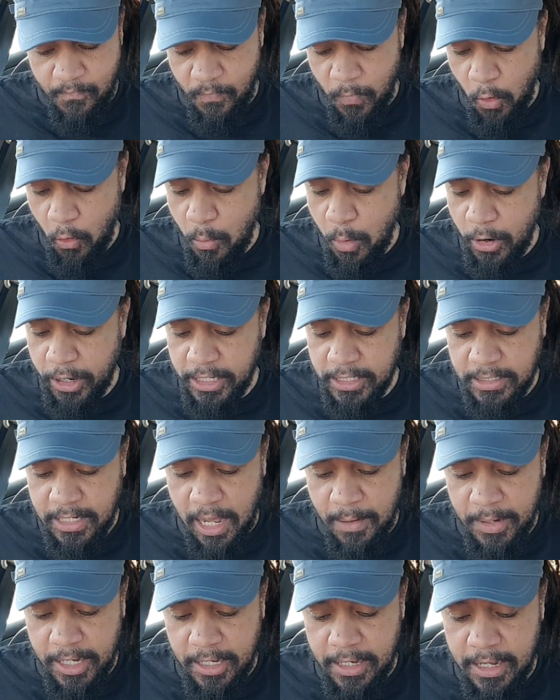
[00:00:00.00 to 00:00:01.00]
nobody's
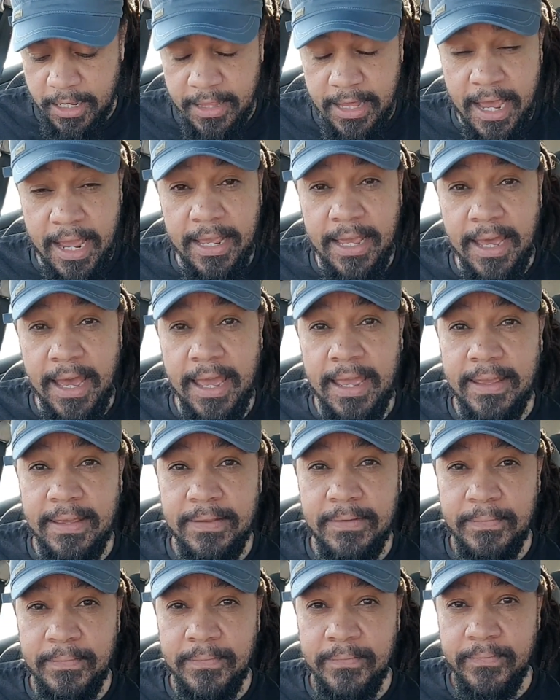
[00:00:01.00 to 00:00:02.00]
coming near that guy.
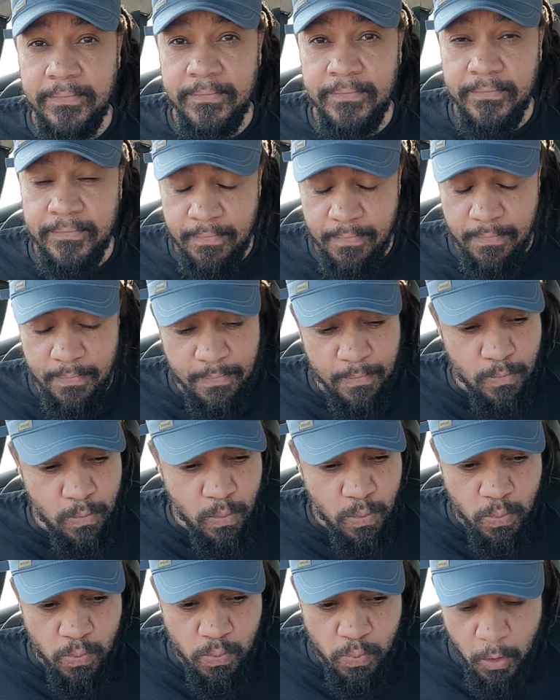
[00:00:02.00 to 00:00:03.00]

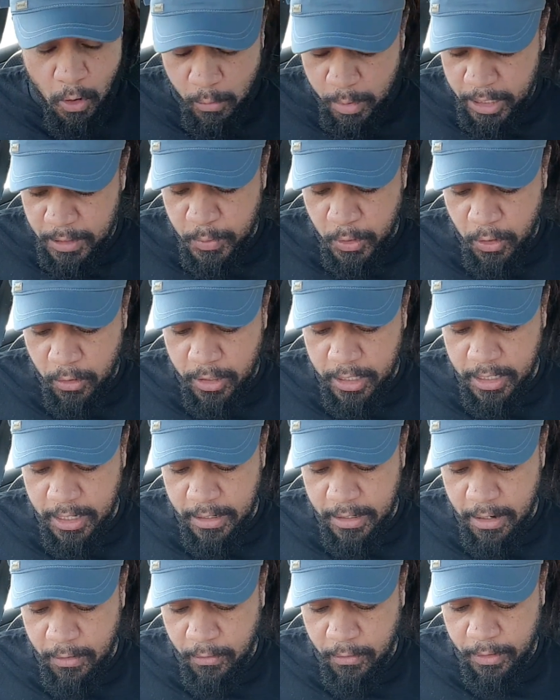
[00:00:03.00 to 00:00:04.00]
Nobody's broken
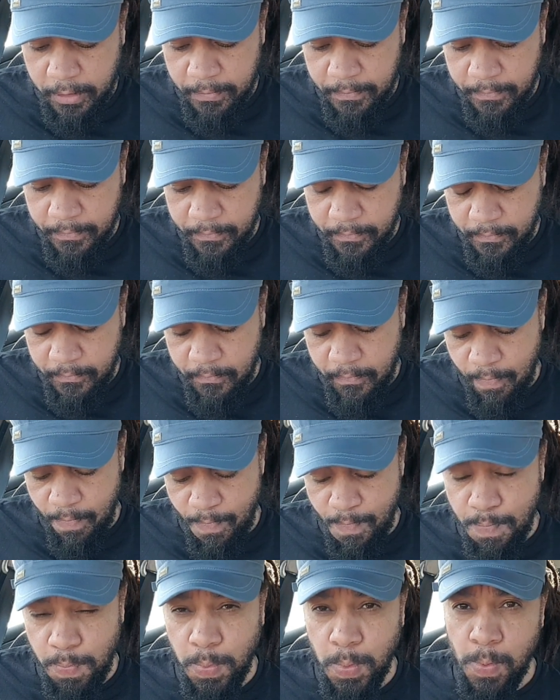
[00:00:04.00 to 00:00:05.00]
that record.
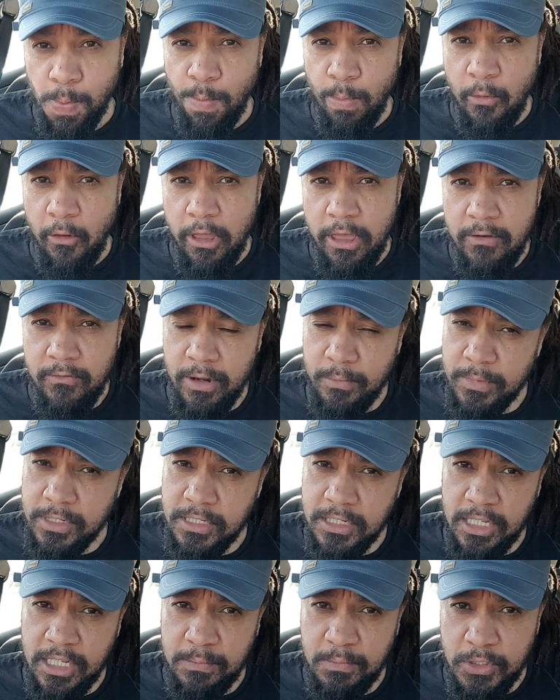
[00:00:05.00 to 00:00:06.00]
Even
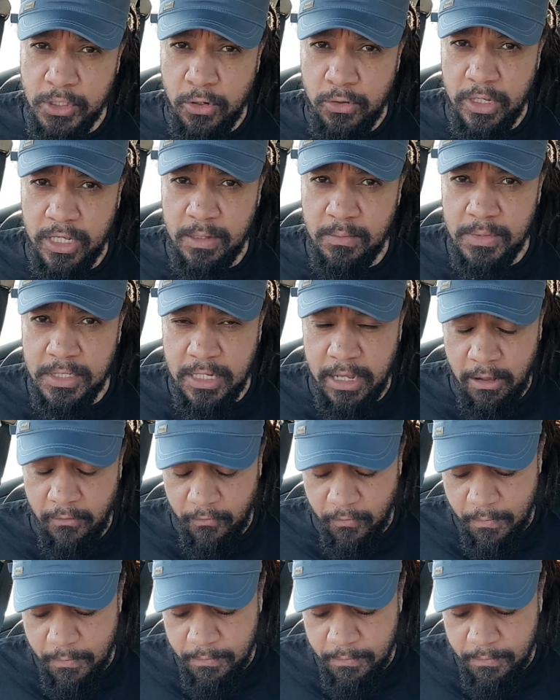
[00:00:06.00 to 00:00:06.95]
Mr. Kipchoge himself.